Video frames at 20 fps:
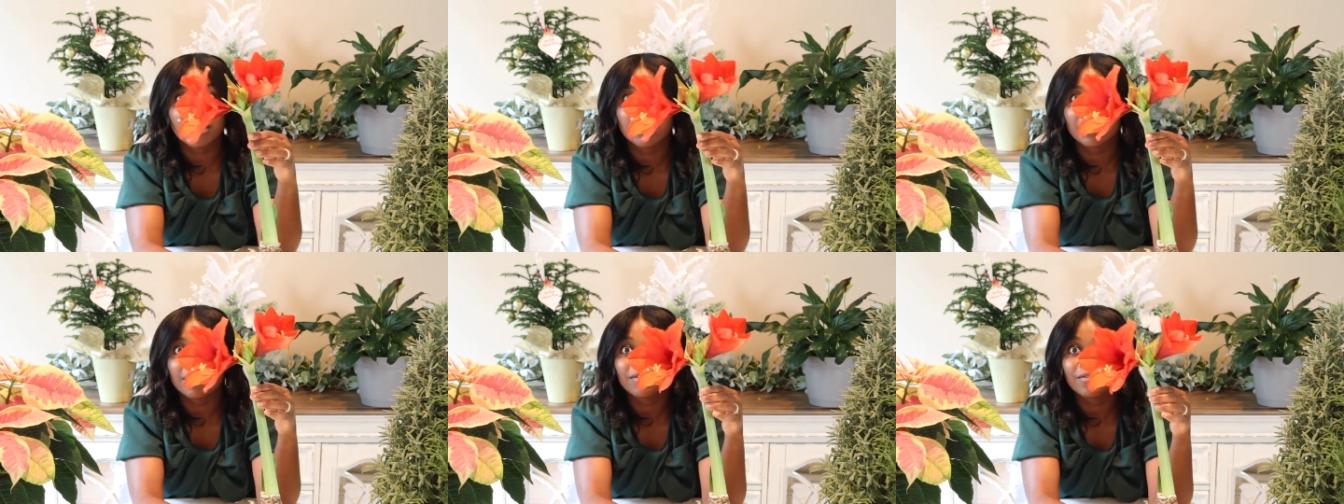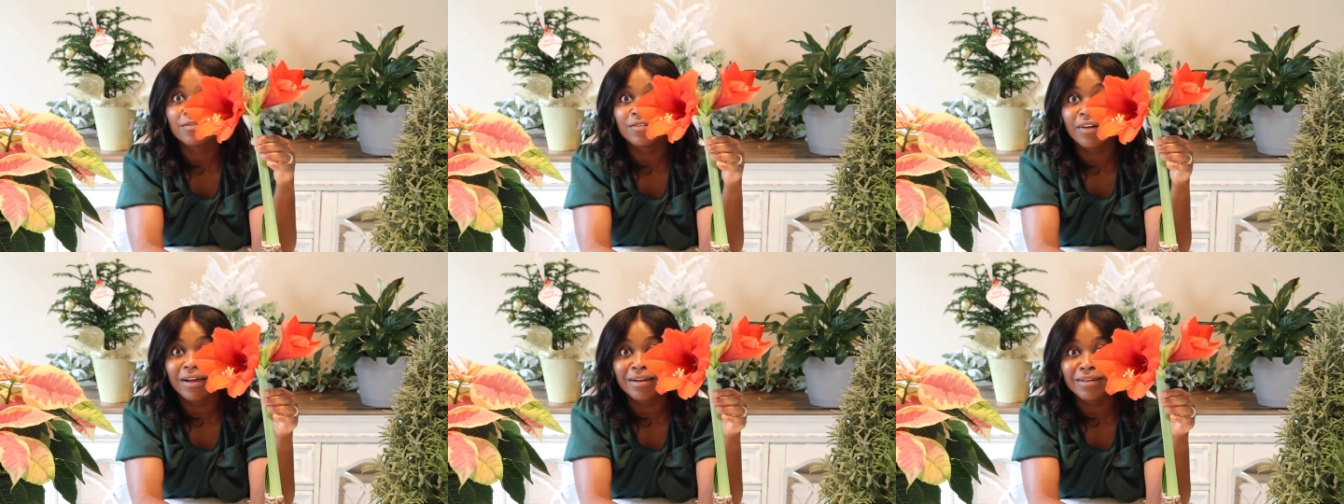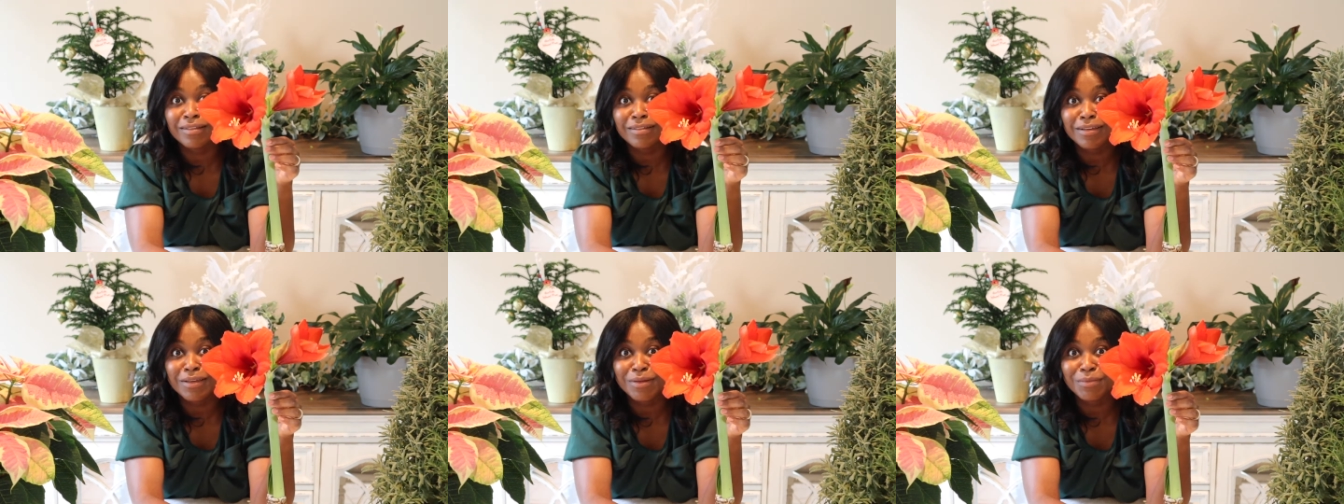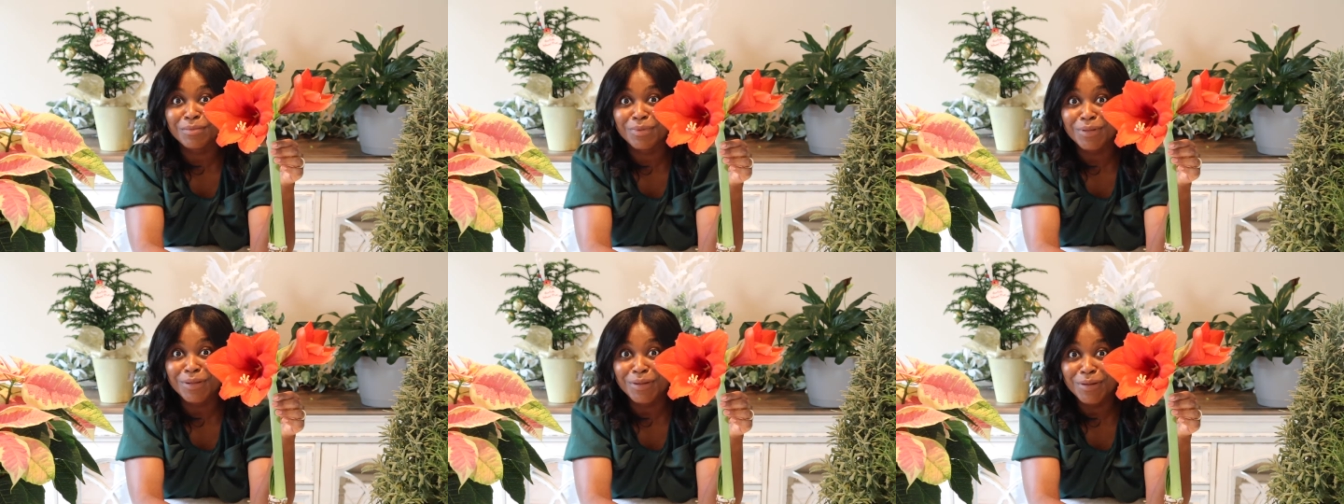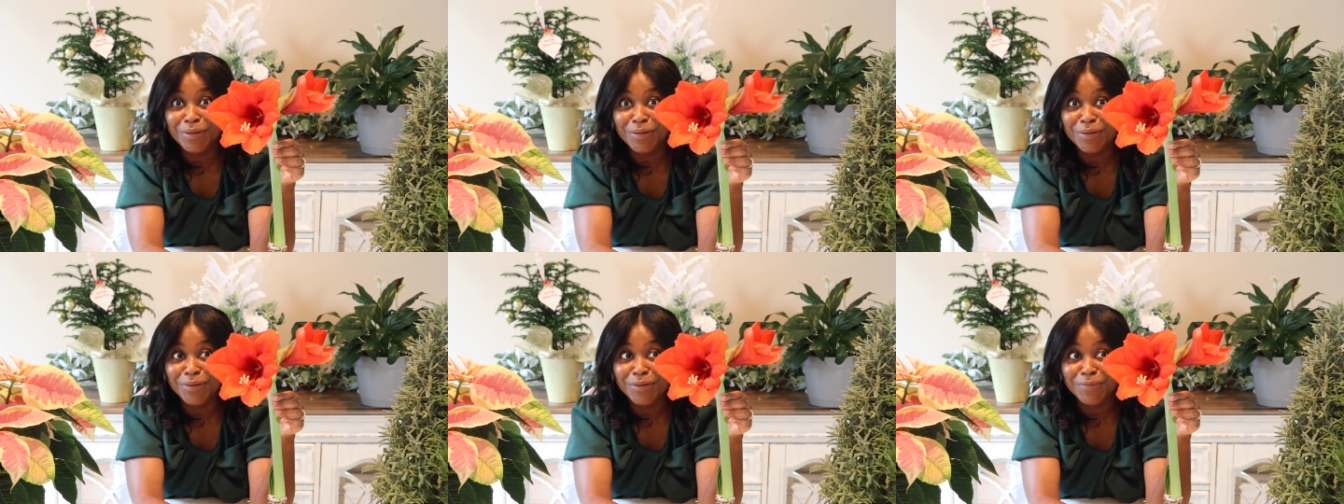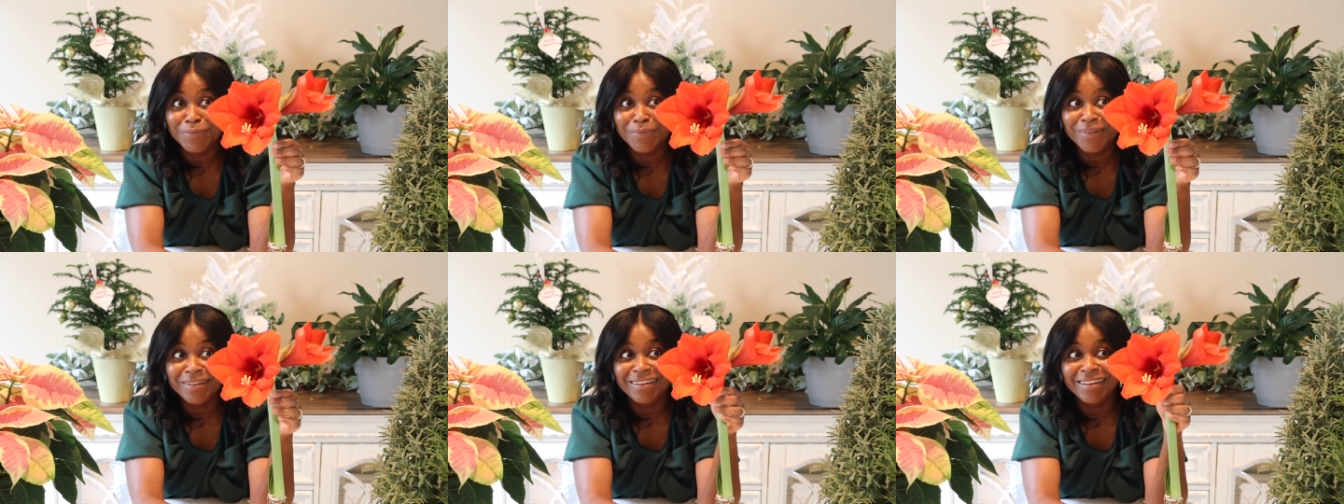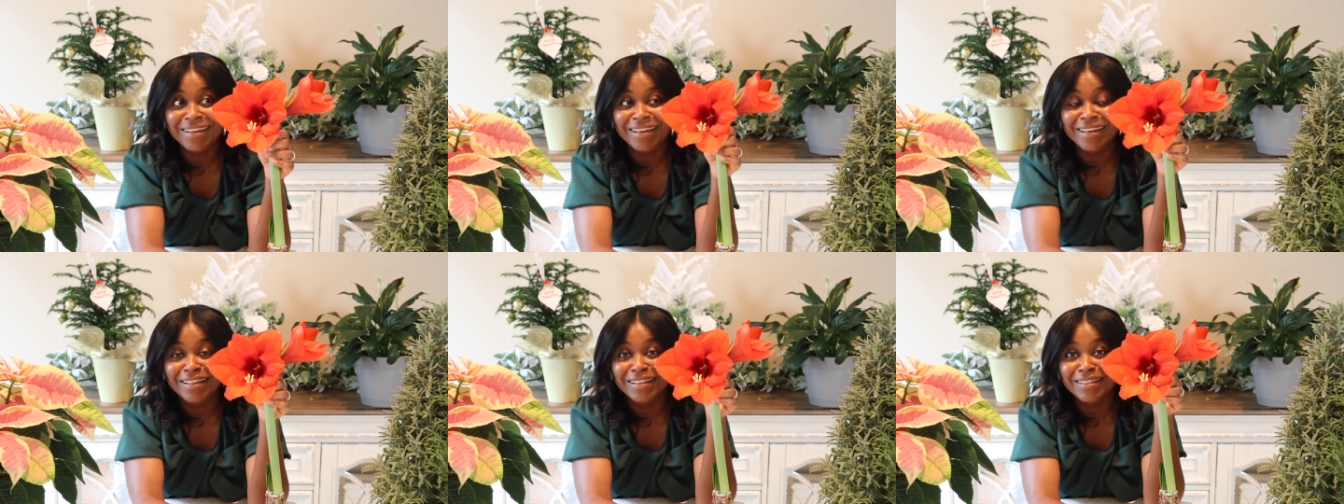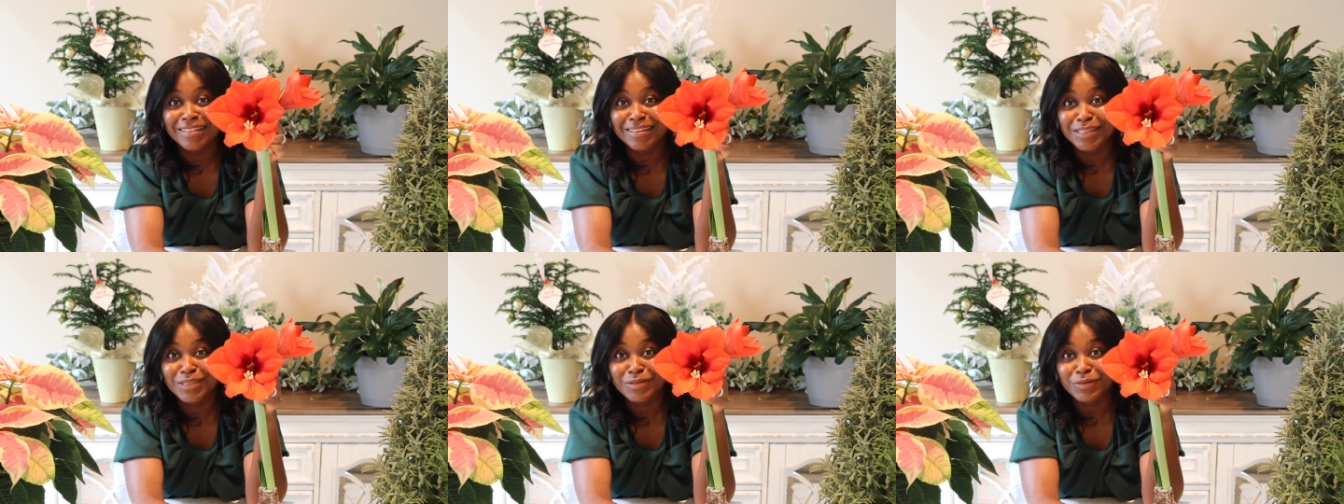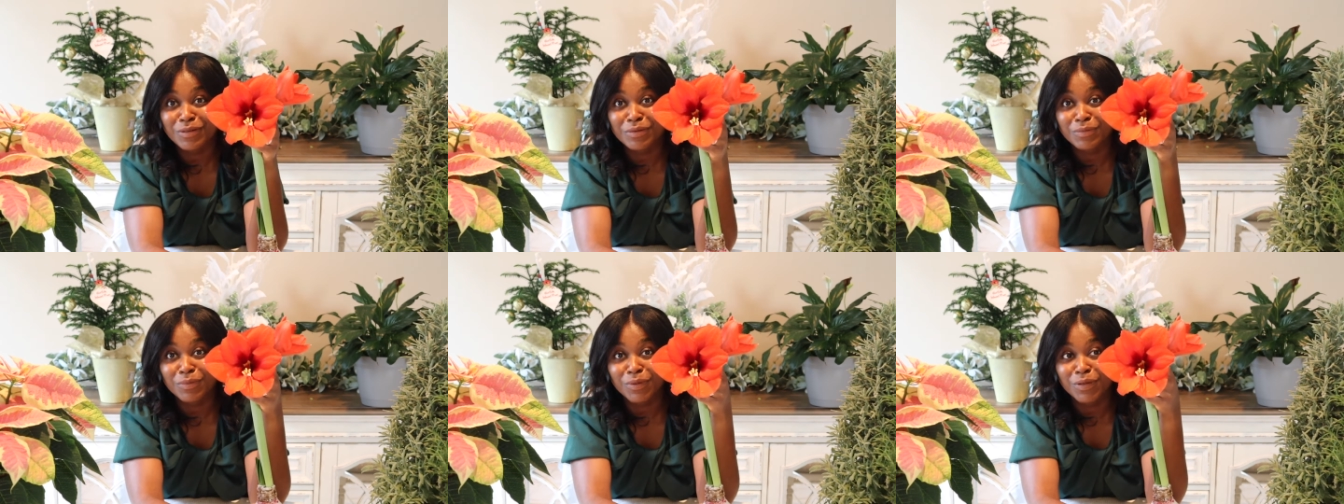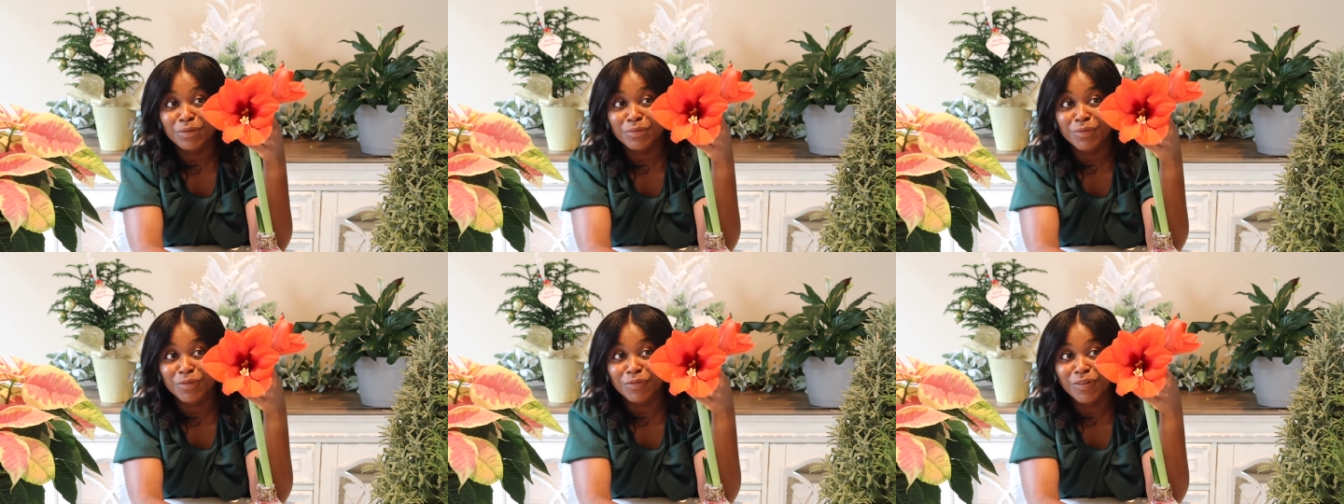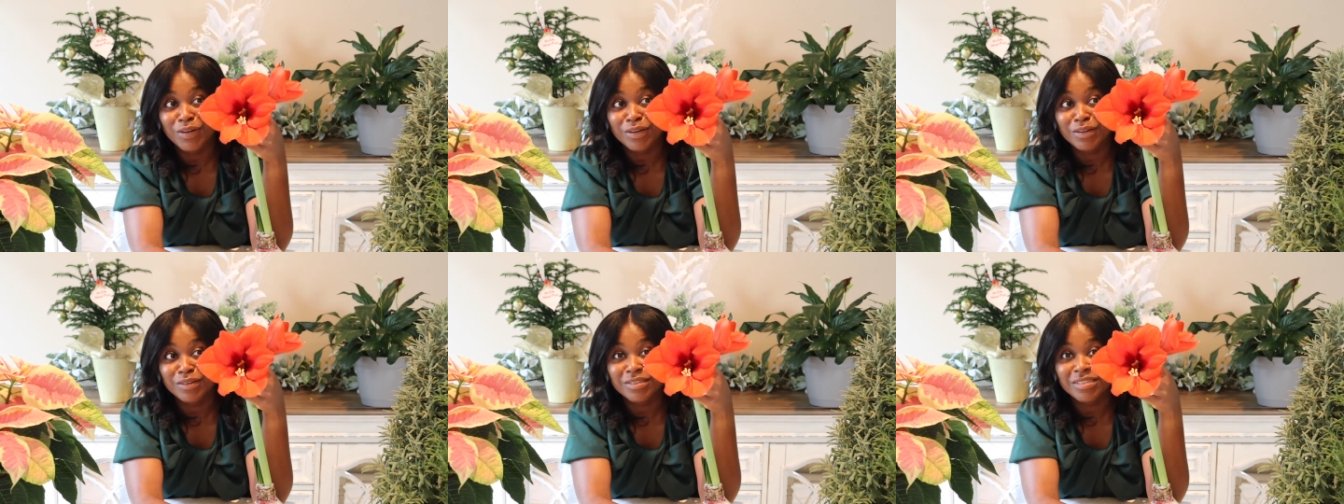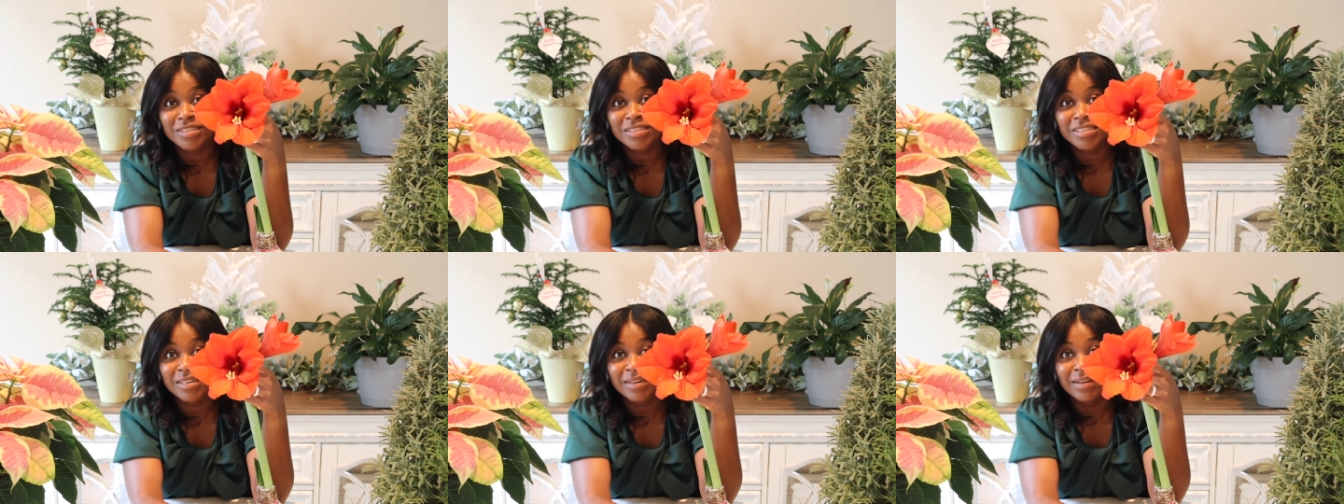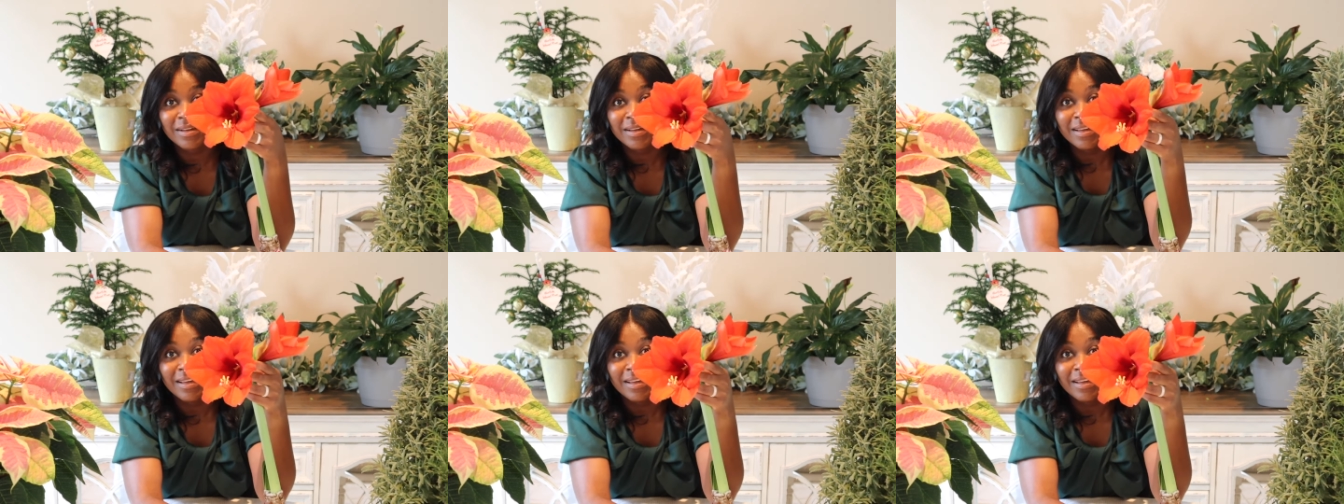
then it finally bloomed. This one bloomed first,